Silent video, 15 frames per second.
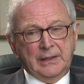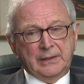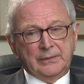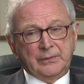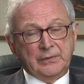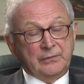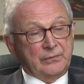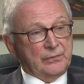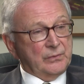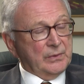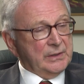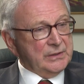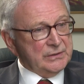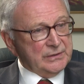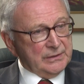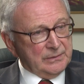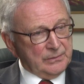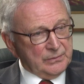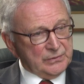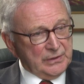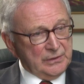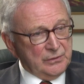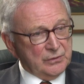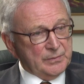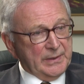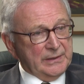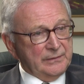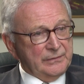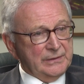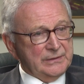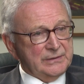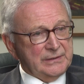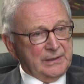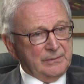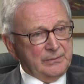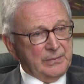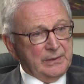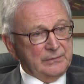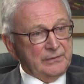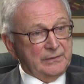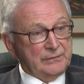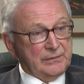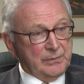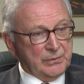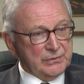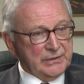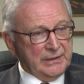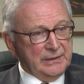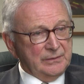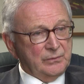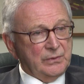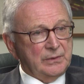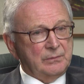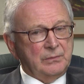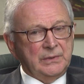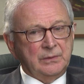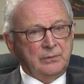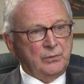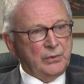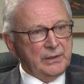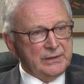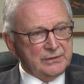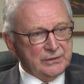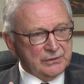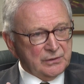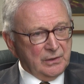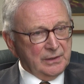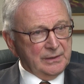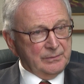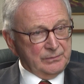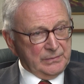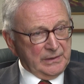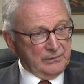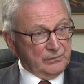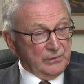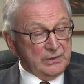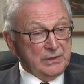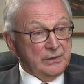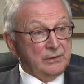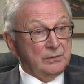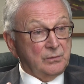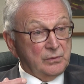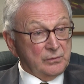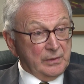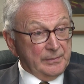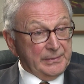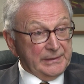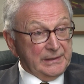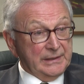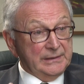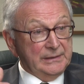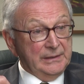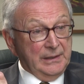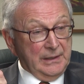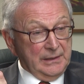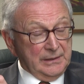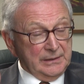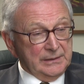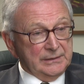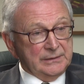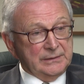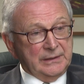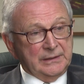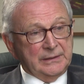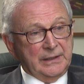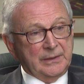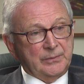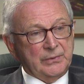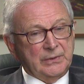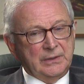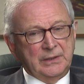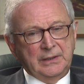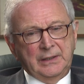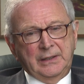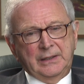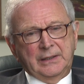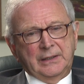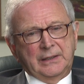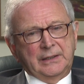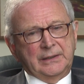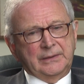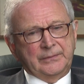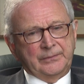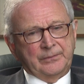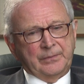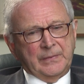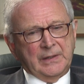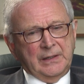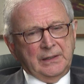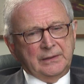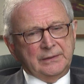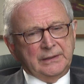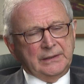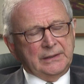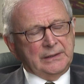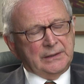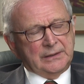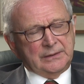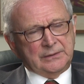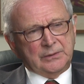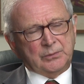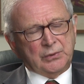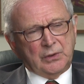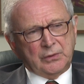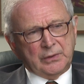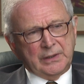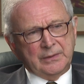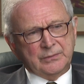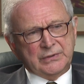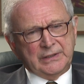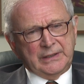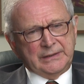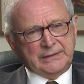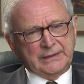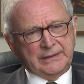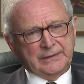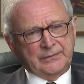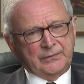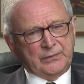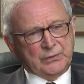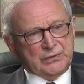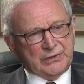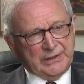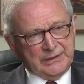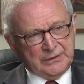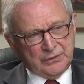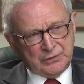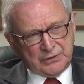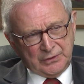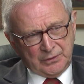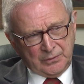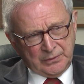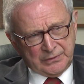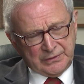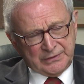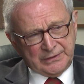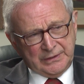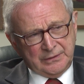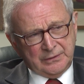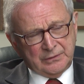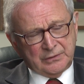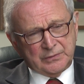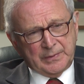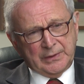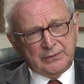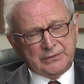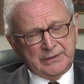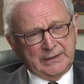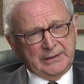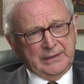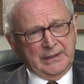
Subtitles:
We've raised the seniors' benefits up by 50%. Minimum wage has gone up every year and will go up again in April. The programs that for seniors, with a senior spouse that